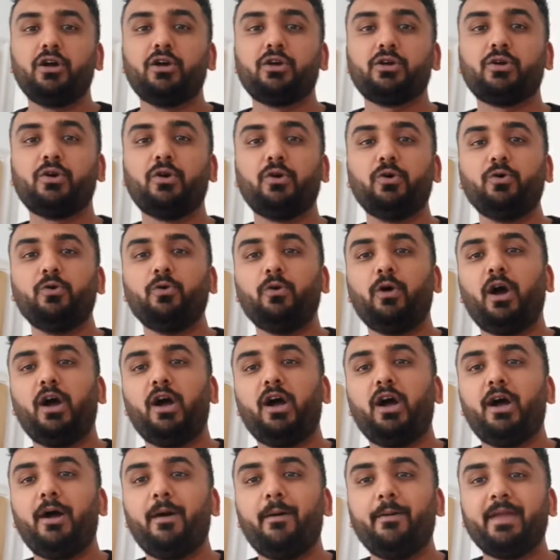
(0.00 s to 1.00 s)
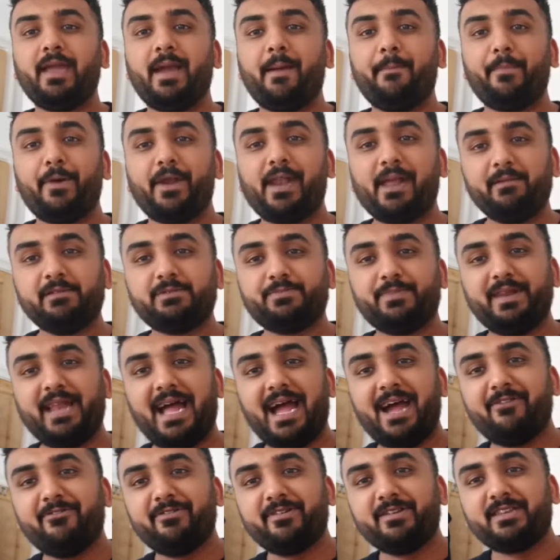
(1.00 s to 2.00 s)
Cool. Yeah, my name's been
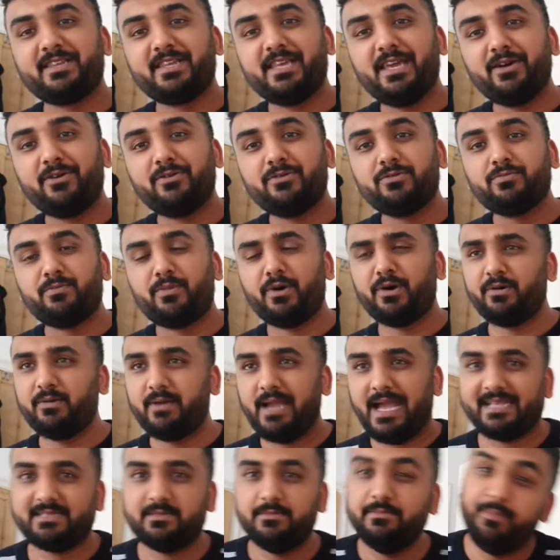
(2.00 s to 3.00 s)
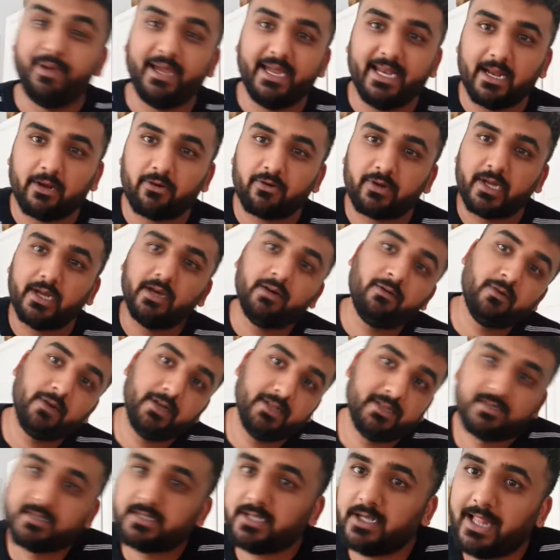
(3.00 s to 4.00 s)
Arron Gill. Well, it hasn't been Arron Gill.
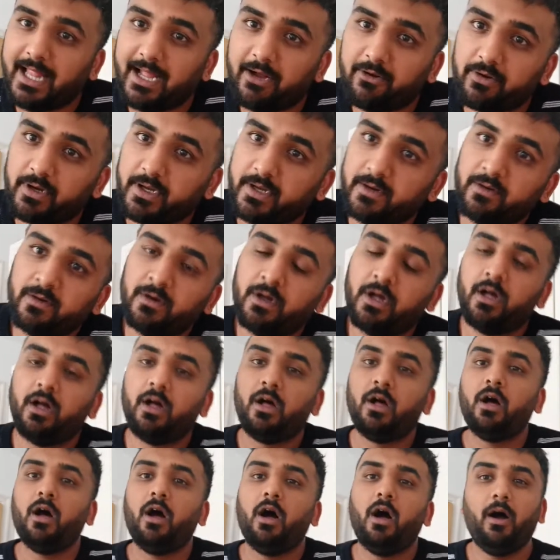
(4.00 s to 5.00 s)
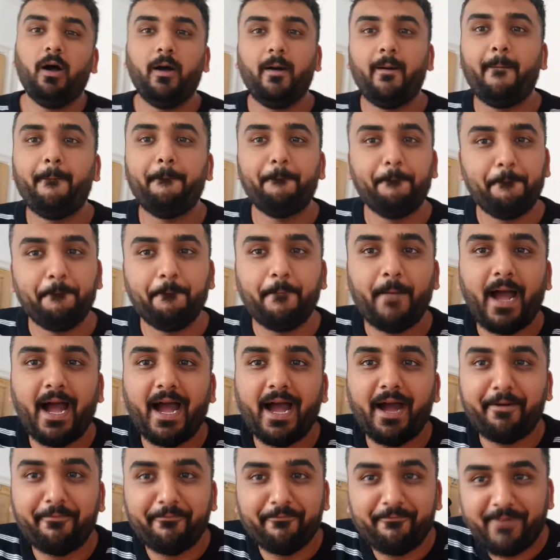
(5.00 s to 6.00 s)
It's still Arron Gill.
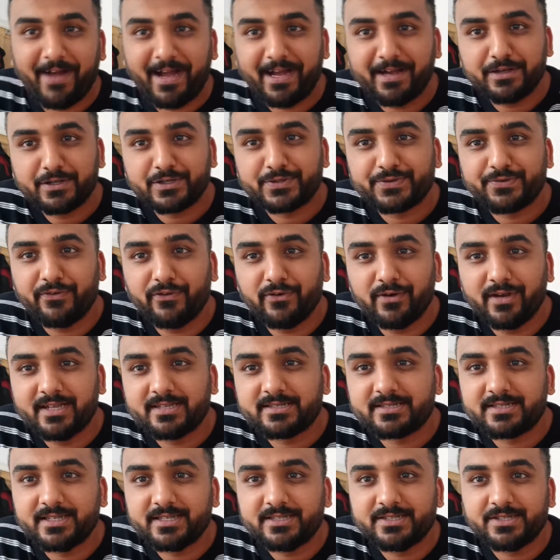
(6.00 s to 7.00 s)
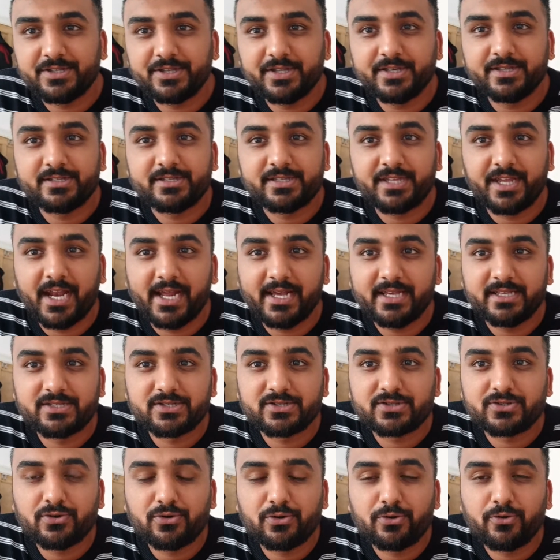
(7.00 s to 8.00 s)
And thanks for listening to today's
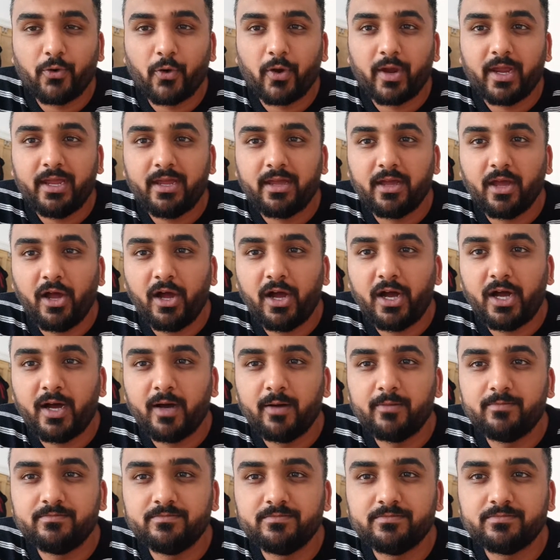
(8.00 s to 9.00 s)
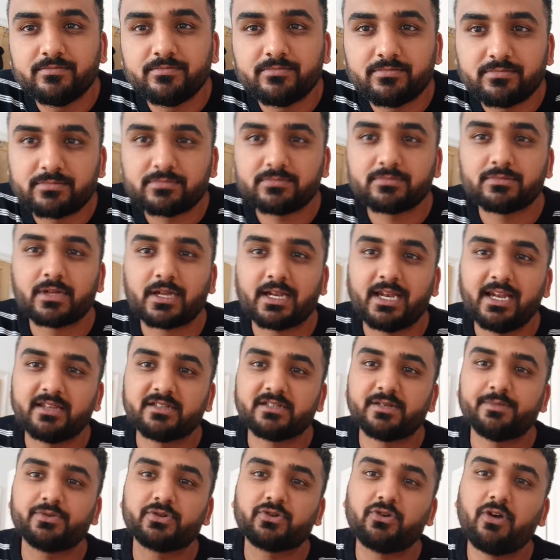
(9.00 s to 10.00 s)
story. Click
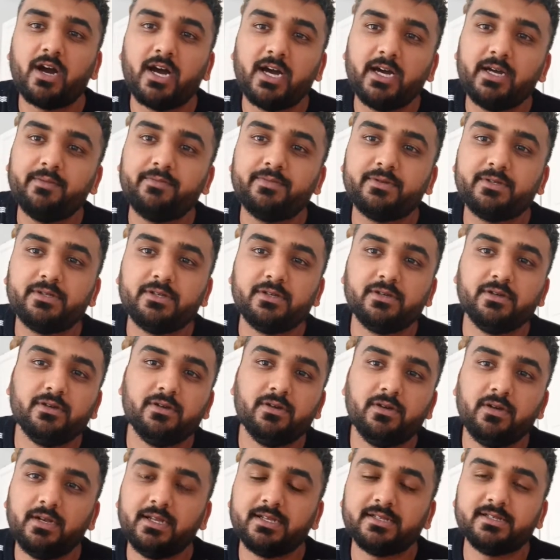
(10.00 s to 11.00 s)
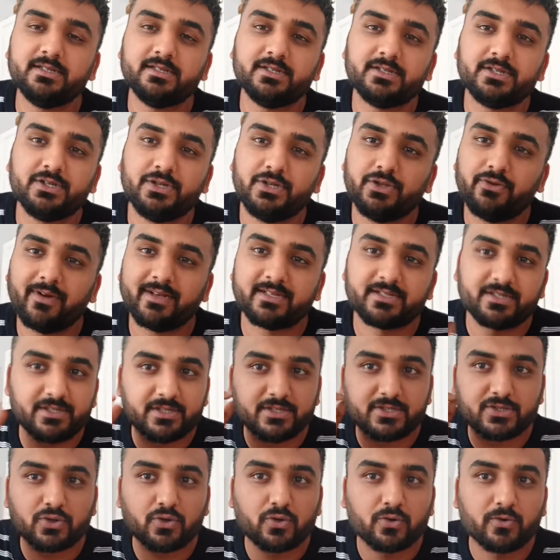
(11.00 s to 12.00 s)
subscribe to listen to the rest of the
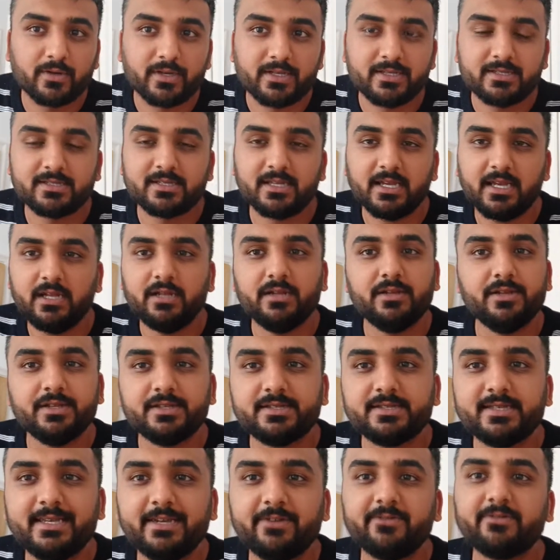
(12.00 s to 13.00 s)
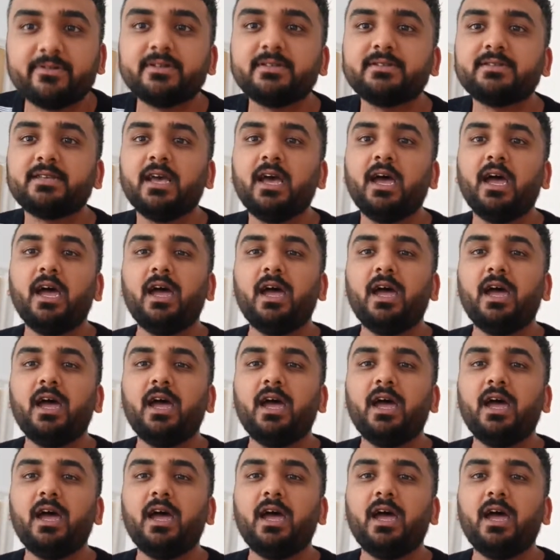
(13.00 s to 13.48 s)
stories in the series.